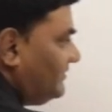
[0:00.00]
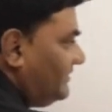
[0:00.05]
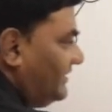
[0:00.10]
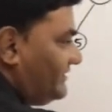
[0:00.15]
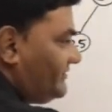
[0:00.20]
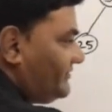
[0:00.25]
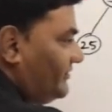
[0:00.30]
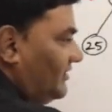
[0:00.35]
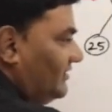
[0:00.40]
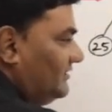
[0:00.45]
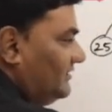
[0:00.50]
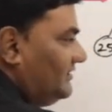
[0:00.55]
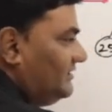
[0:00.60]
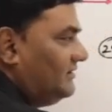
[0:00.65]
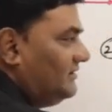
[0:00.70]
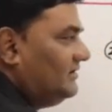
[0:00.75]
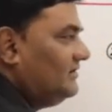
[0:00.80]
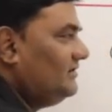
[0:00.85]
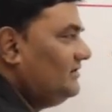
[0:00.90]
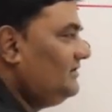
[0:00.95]
That's all.
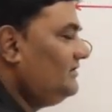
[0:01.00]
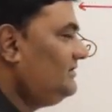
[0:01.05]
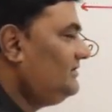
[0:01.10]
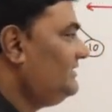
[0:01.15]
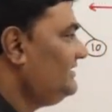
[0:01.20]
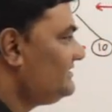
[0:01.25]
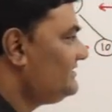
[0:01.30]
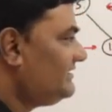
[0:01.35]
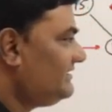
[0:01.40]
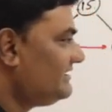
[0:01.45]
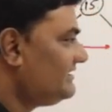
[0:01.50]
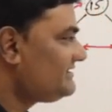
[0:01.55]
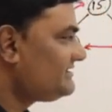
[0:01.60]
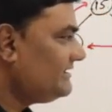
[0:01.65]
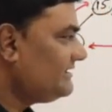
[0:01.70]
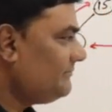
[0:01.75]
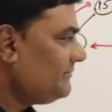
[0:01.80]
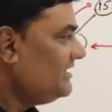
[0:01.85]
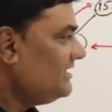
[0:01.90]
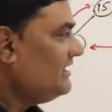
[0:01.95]
These are the
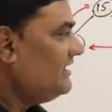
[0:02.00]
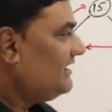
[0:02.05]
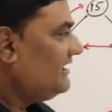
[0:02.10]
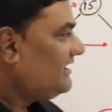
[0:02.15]
steps.